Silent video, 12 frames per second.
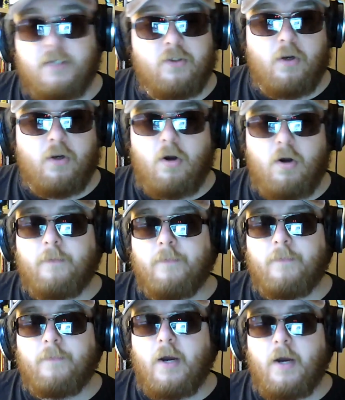not long.
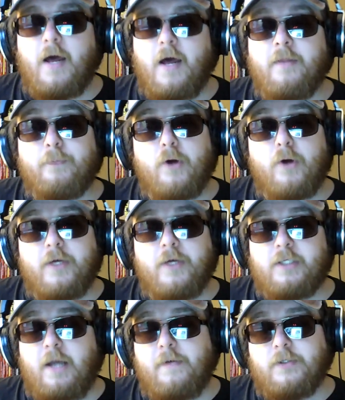No, and the progress
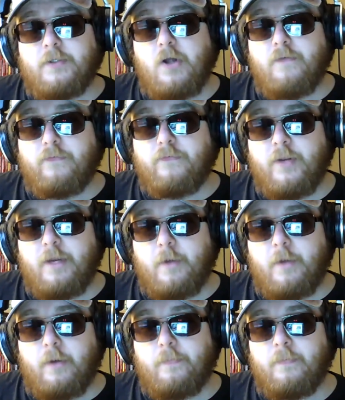carries over from the
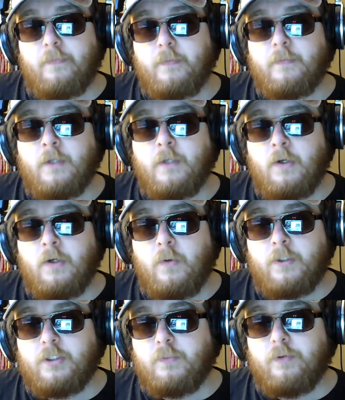demo,
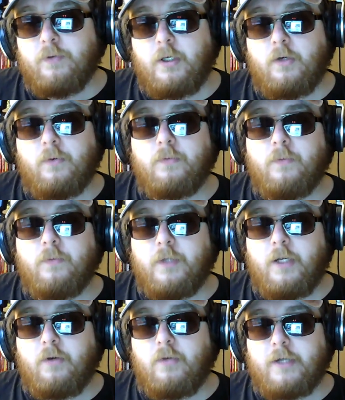which is pretty cool when they do that.